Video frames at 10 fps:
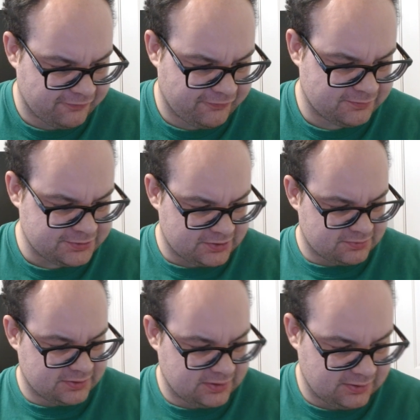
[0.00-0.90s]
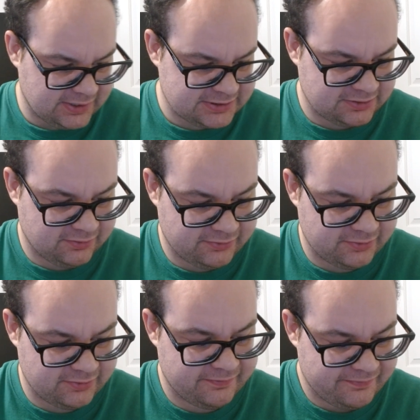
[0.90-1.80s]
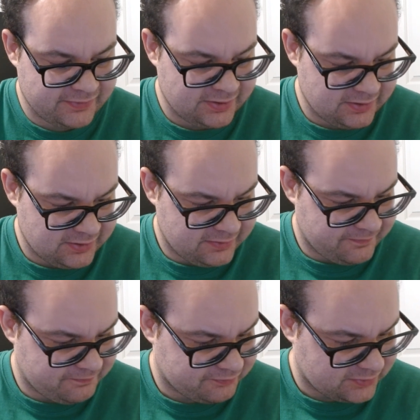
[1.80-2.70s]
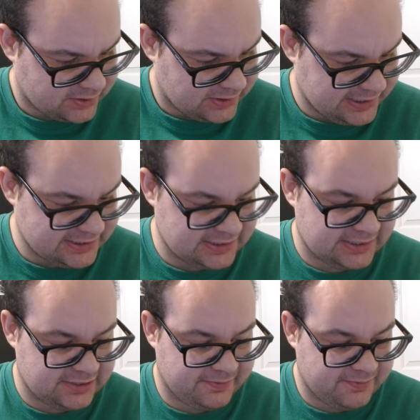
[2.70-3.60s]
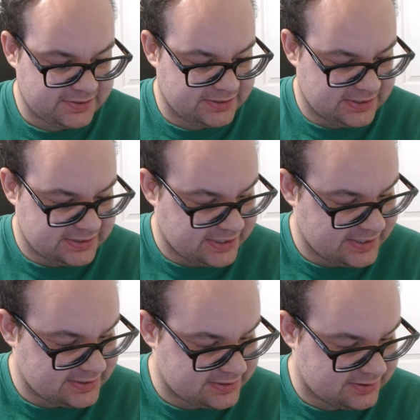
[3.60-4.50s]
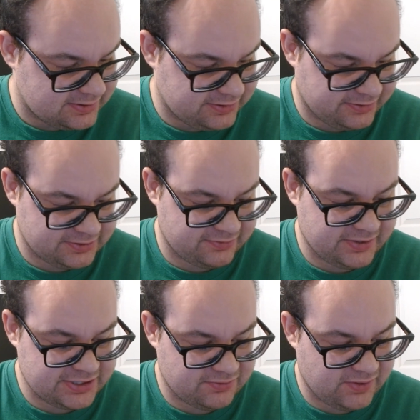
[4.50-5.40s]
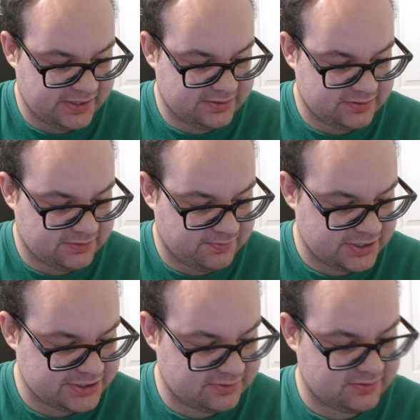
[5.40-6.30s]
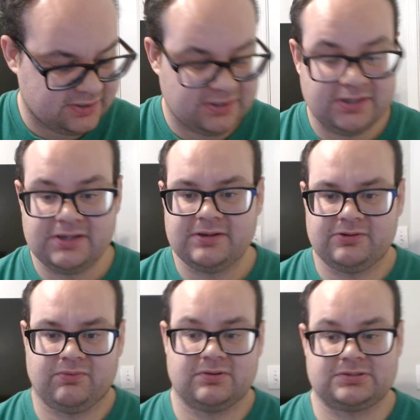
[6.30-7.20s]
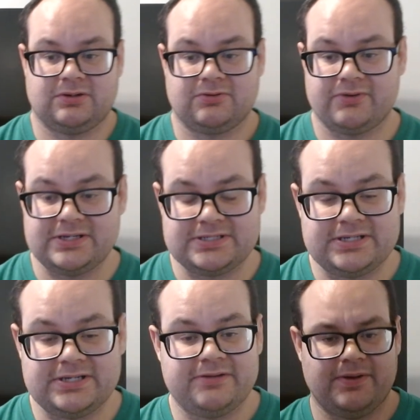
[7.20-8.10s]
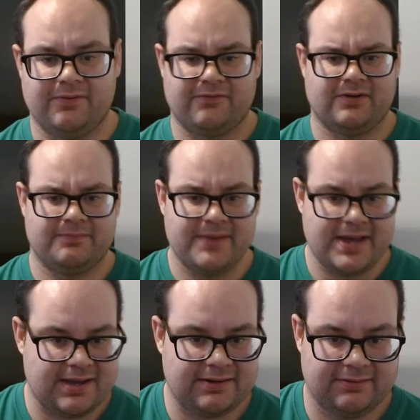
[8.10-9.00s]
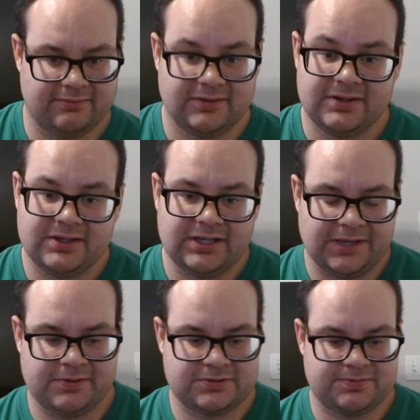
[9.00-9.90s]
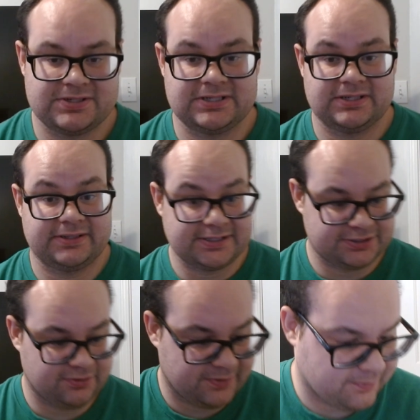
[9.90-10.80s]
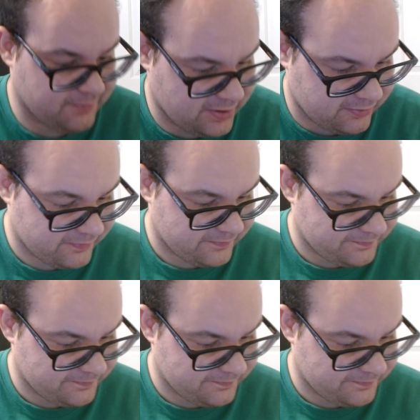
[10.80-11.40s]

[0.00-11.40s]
the film starts with Lex Luthor. He gets elected to be president of the United States during a sort of nationwide depression. The world's going crazy. People have gone mad, and he becomes president. Things do become better.